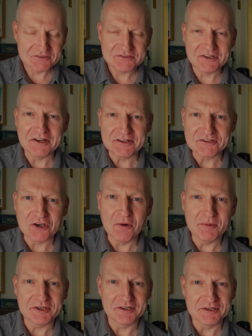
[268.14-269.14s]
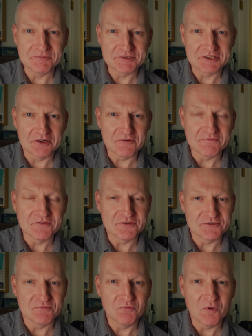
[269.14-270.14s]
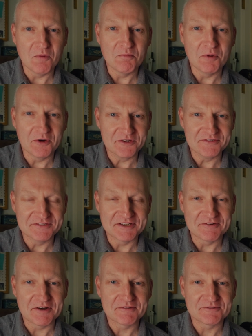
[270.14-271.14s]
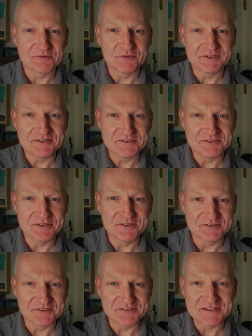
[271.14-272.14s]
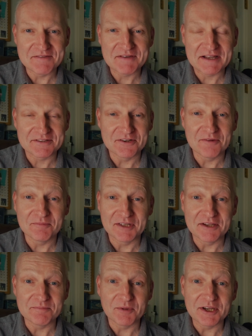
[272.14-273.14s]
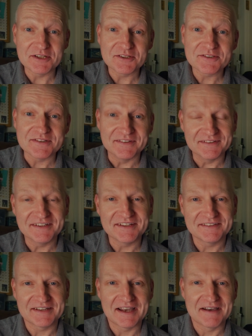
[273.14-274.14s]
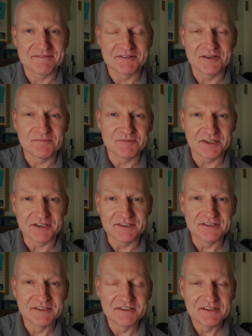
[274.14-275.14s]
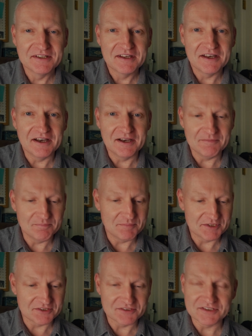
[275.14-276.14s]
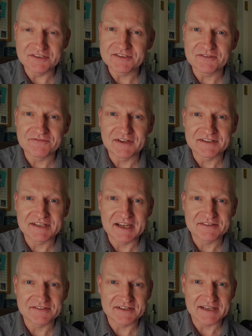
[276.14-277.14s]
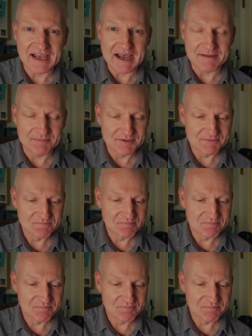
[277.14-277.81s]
Slightly comically, we're still on version 1.0 after all these years, so it's never had an update, but it doesn't need to have an update because it's a fantastic app.